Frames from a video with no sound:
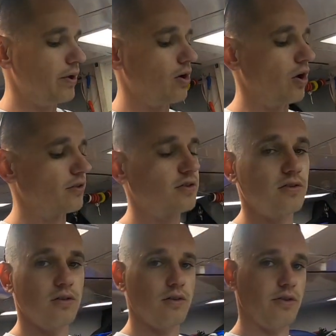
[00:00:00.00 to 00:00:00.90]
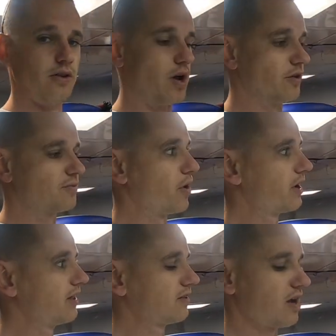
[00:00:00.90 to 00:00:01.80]
We've got the no
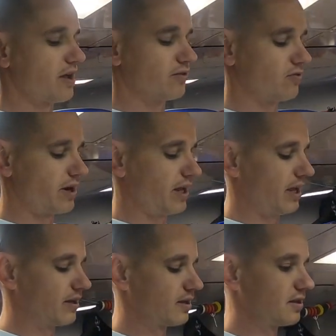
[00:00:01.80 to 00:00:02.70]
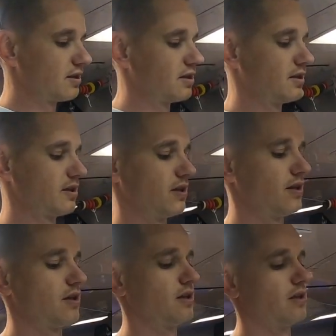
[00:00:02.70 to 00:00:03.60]
smoking signs ready,
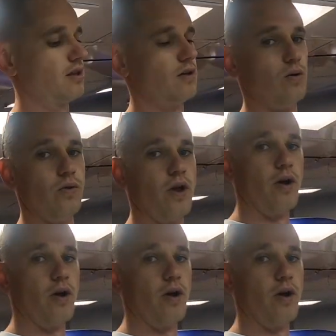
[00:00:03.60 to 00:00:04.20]
or